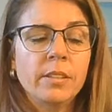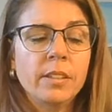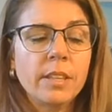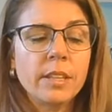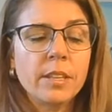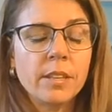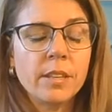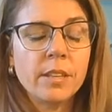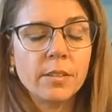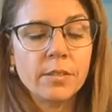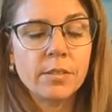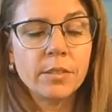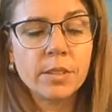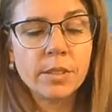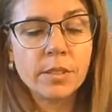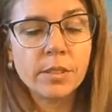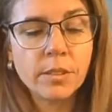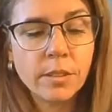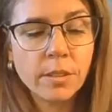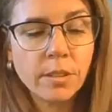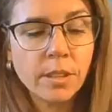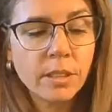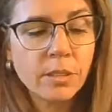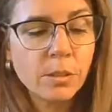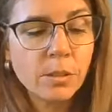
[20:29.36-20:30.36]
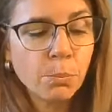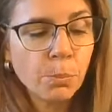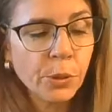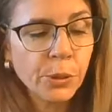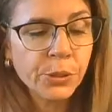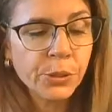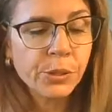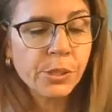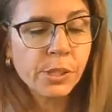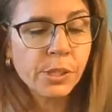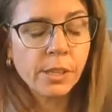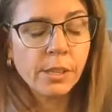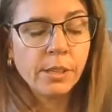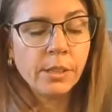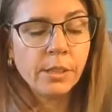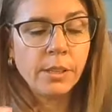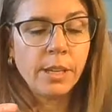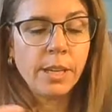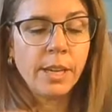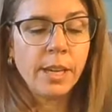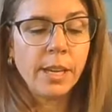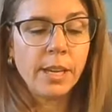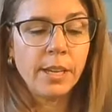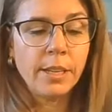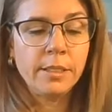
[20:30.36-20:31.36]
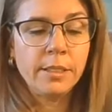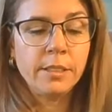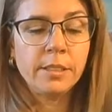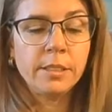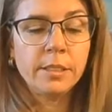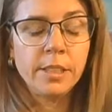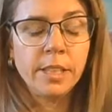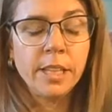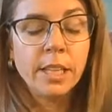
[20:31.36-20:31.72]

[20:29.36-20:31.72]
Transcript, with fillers: This, this person and